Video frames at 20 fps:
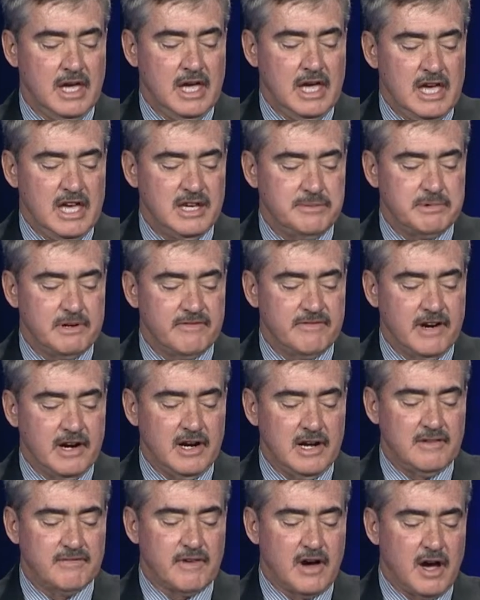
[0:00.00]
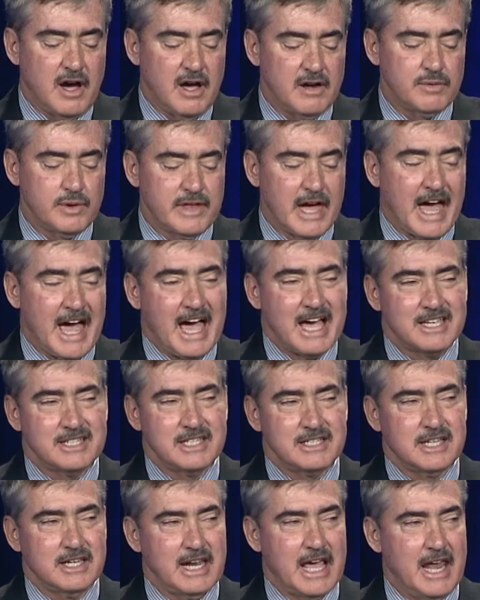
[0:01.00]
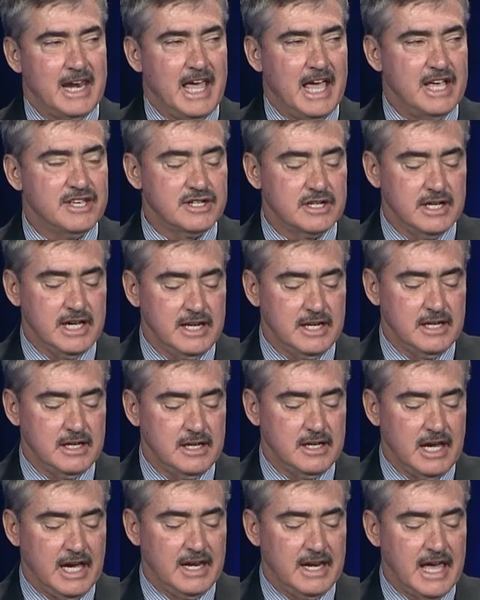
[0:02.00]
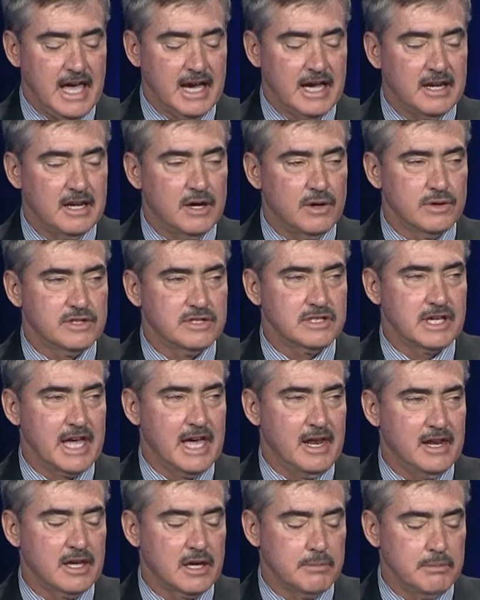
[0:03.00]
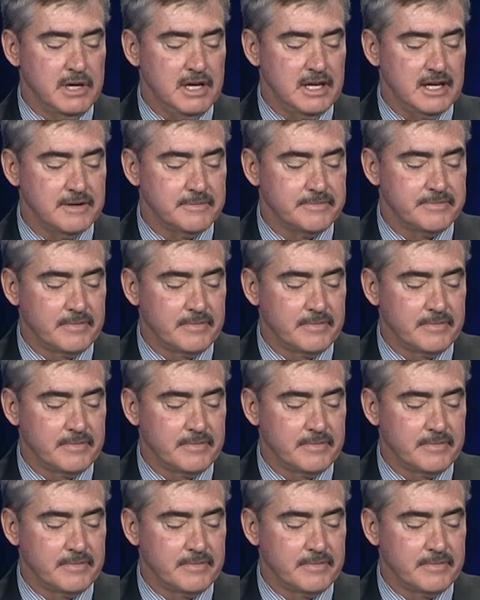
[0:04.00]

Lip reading: He has been very involved with the I-69 Angelina and Nacogdoches County Committee.